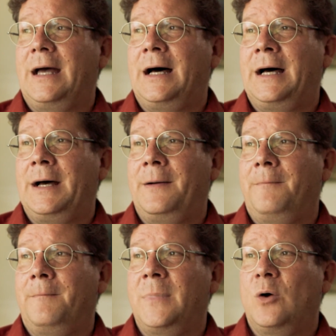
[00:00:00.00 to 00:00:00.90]

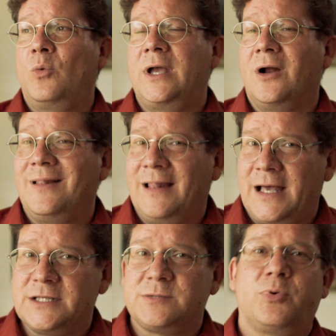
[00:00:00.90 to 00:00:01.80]
But we are
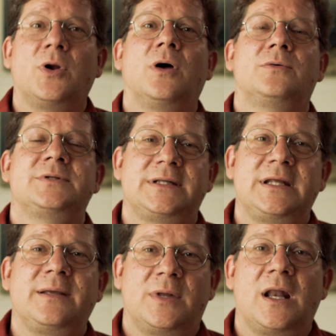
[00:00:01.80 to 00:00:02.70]
less prone to
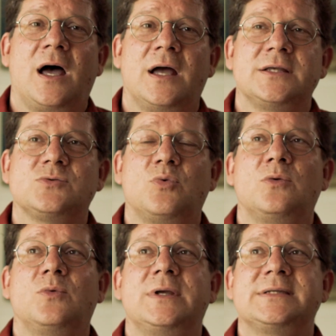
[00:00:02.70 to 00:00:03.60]
demonize
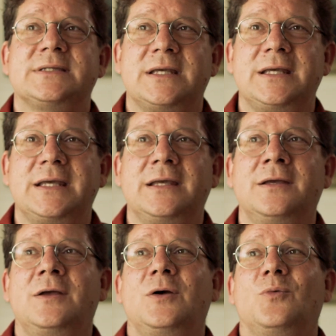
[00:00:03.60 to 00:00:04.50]
when we see
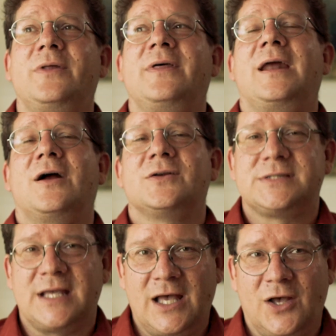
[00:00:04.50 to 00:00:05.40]
within
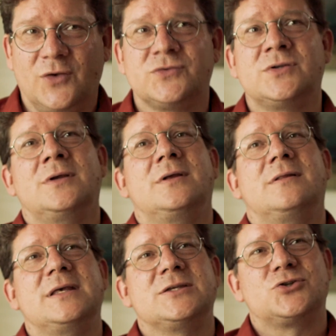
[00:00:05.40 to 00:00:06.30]
ourselves
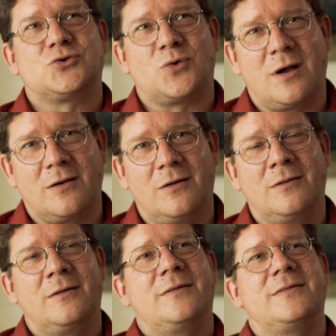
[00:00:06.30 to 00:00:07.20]
this
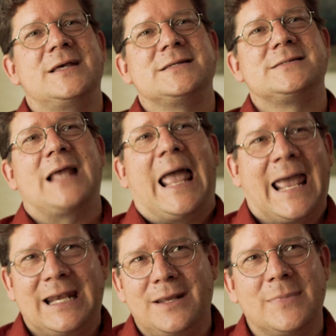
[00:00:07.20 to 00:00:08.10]
struggle, this
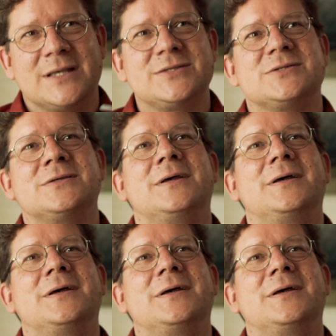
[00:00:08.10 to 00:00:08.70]
animus